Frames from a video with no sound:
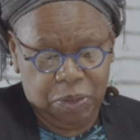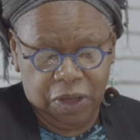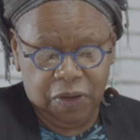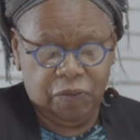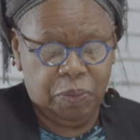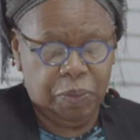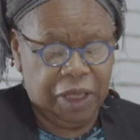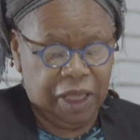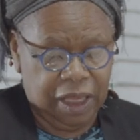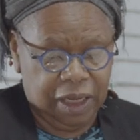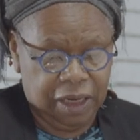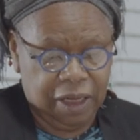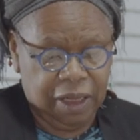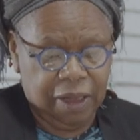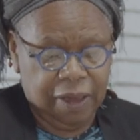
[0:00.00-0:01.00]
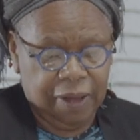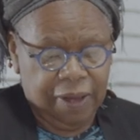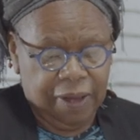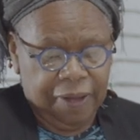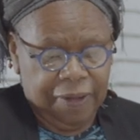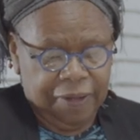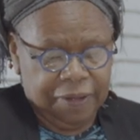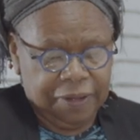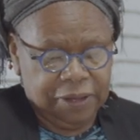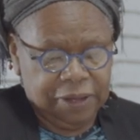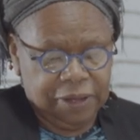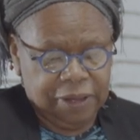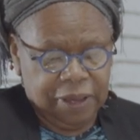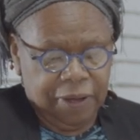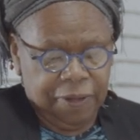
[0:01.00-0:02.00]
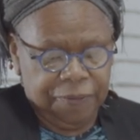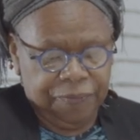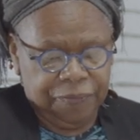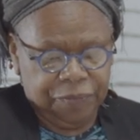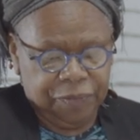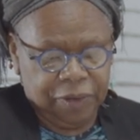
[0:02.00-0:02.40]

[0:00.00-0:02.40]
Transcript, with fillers: bit of a pain. So